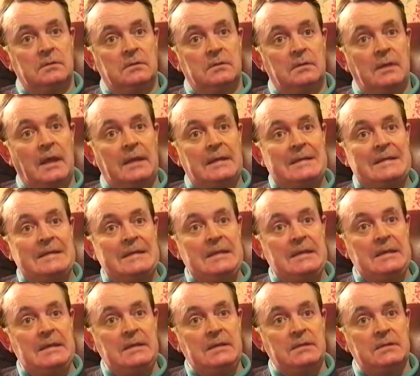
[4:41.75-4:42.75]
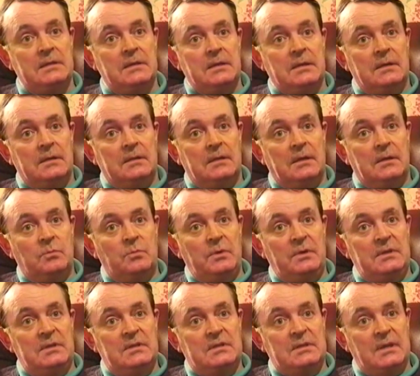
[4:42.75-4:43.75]
that need that we
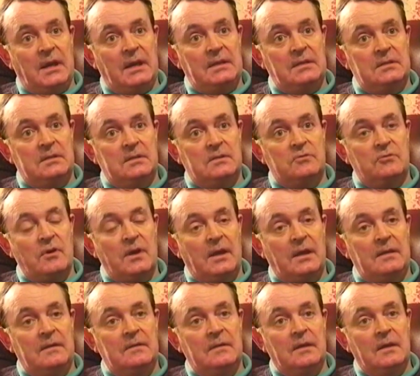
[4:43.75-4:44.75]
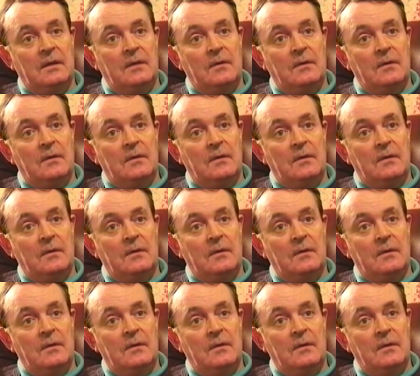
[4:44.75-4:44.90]
decided to try and